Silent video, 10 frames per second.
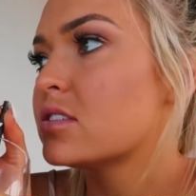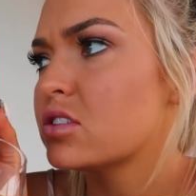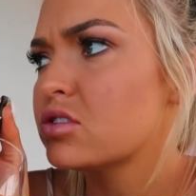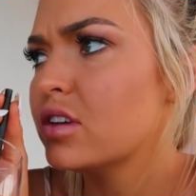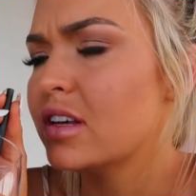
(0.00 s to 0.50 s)
It
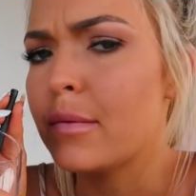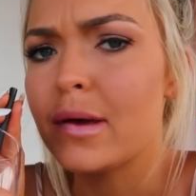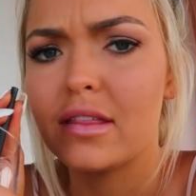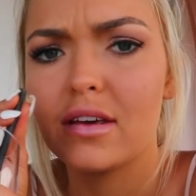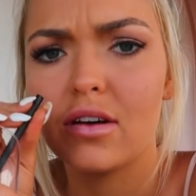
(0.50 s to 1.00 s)
looks really
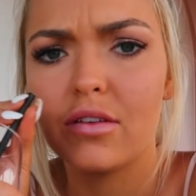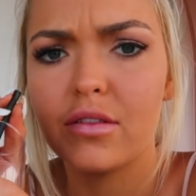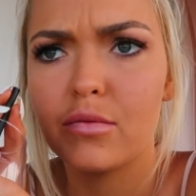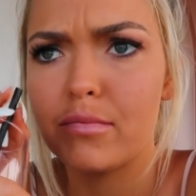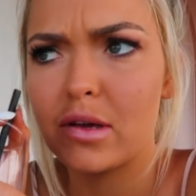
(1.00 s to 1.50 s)
yummy.
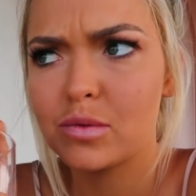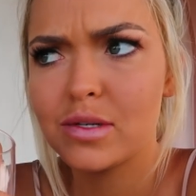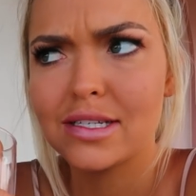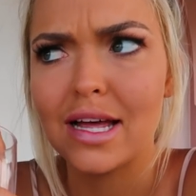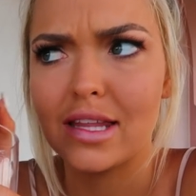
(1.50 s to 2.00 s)
The meals
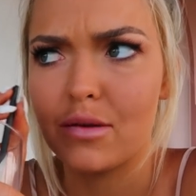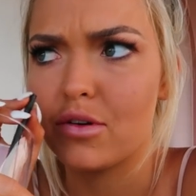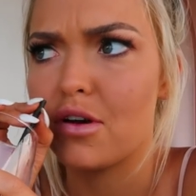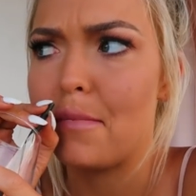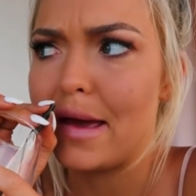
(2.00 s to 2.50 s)
we just had then
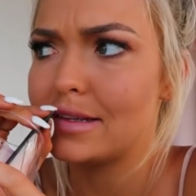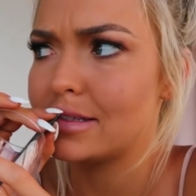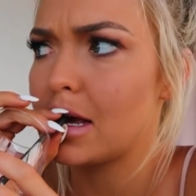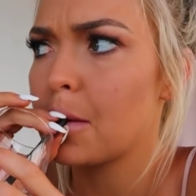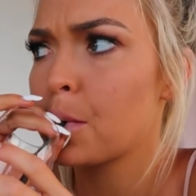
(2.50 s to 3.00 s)
were
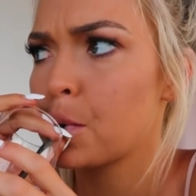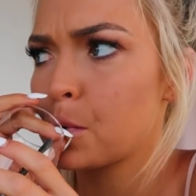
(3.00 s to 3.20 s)
amazing.